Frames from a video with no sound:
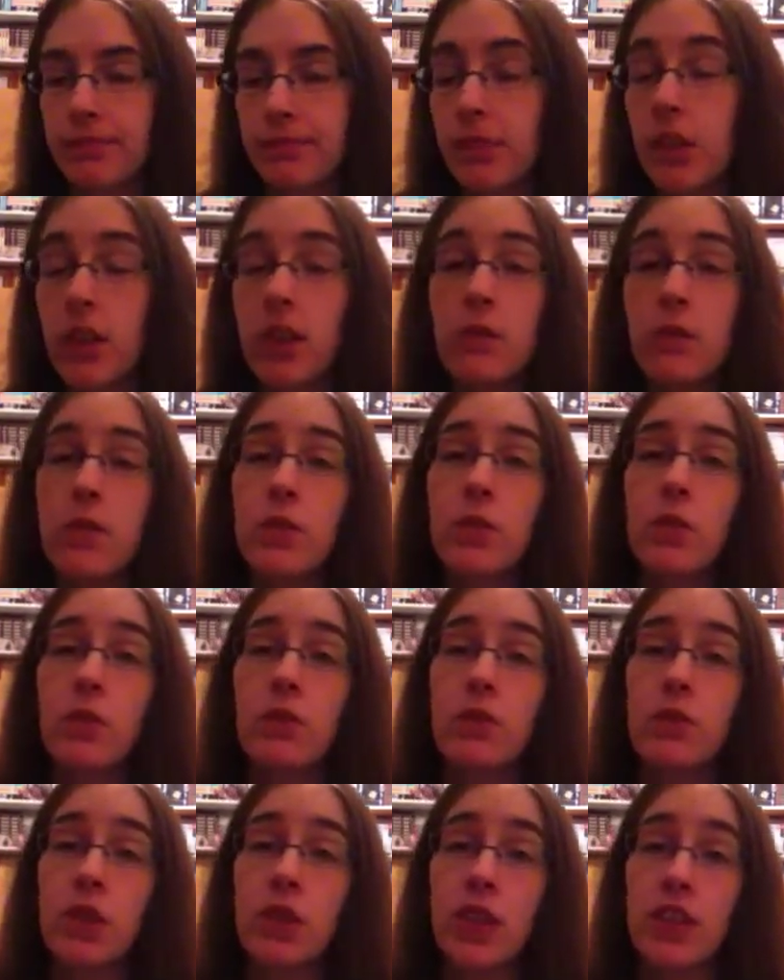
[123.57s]
I don't even know
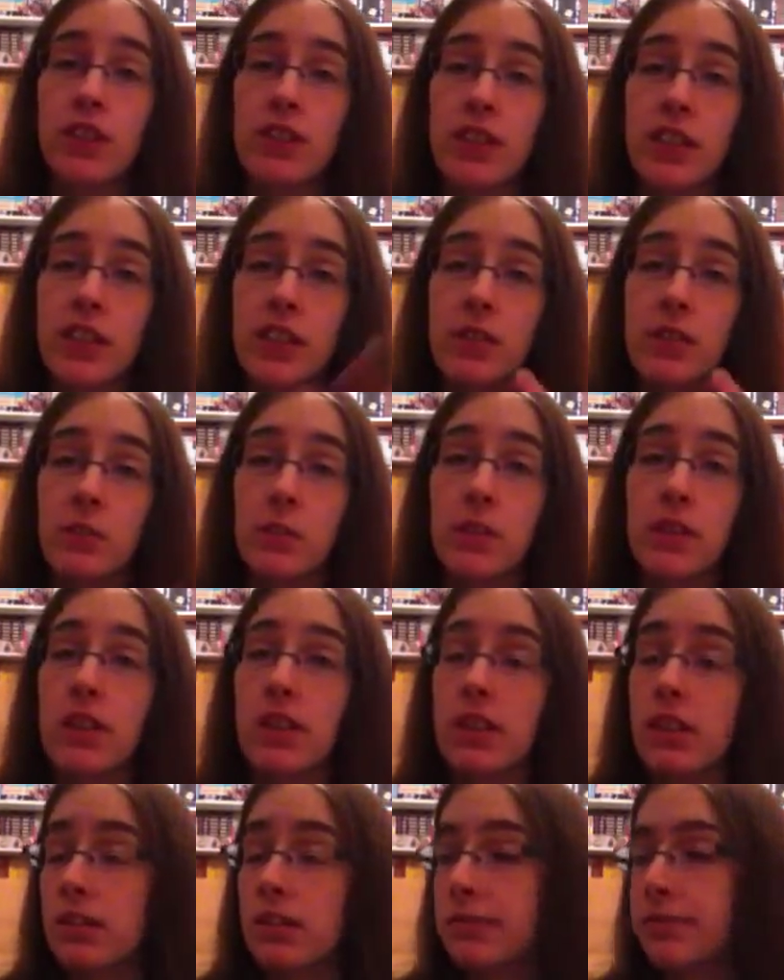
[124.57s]
if you guys can hear
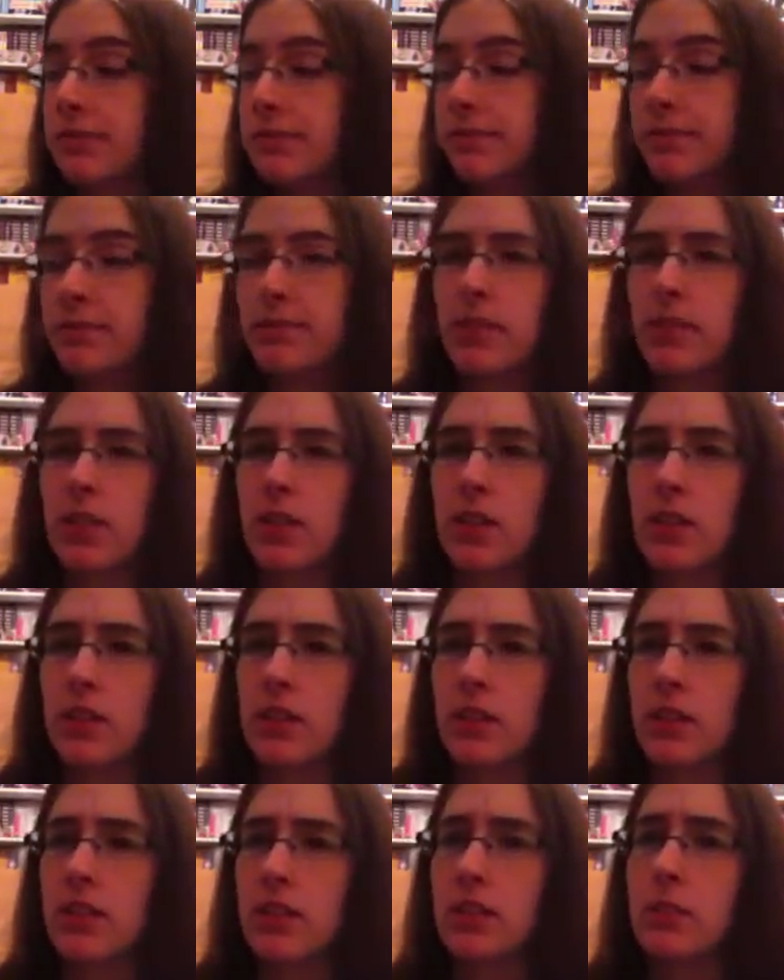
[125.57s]
me.
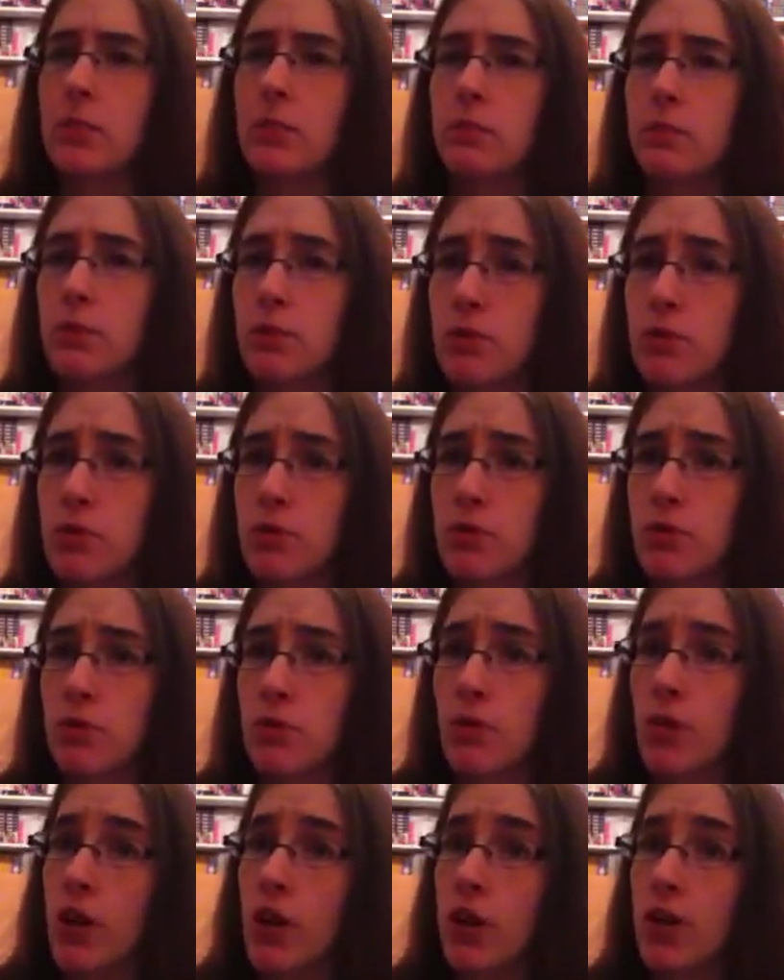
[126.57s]
I hope you turn
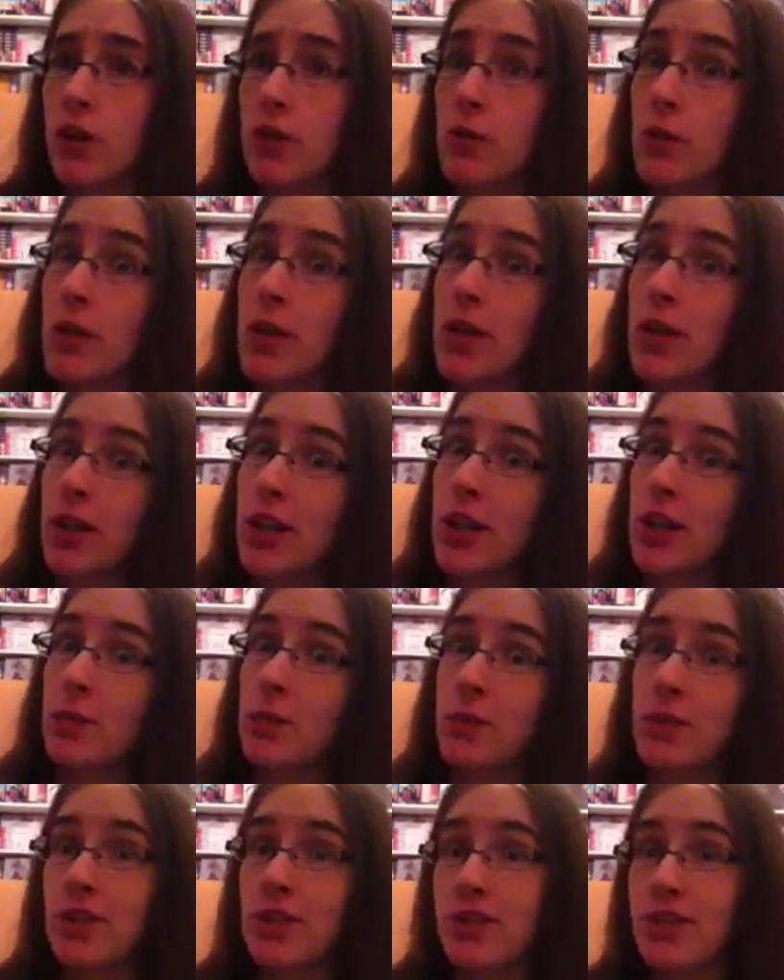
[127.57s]
your volume up,
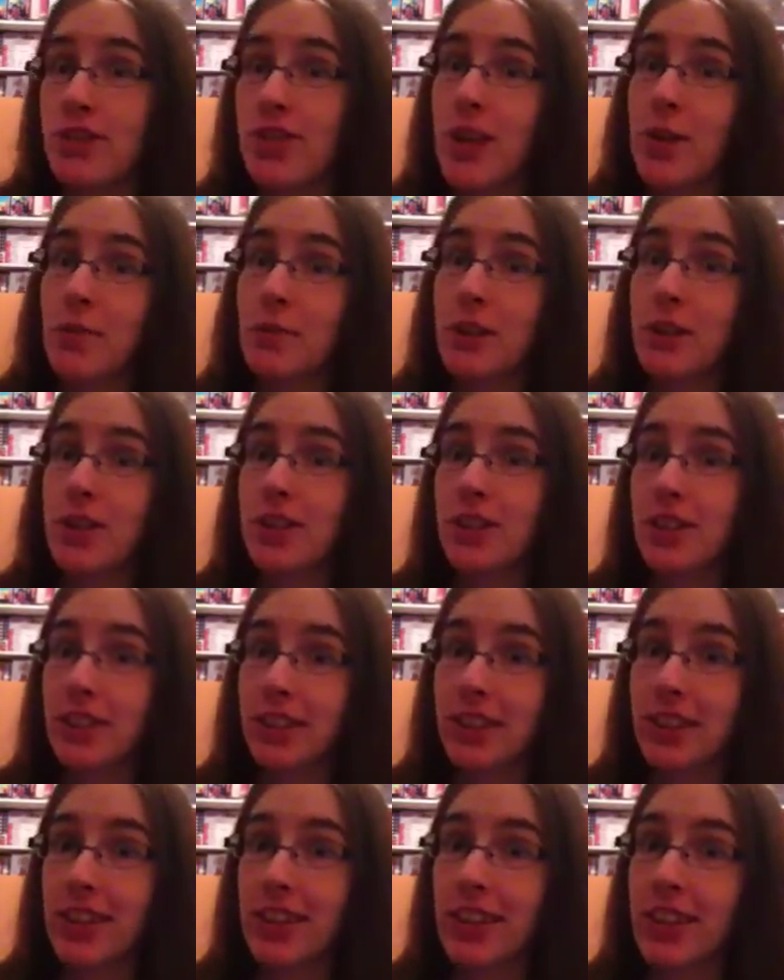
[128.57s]
cause I'm not
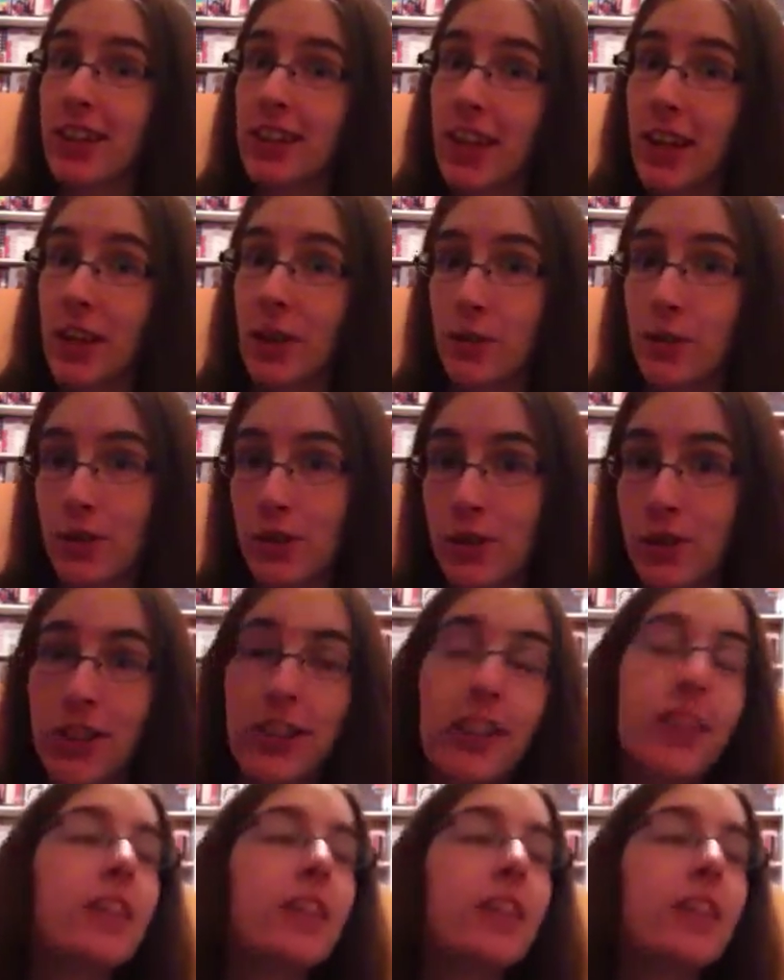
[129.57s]
talking any louder.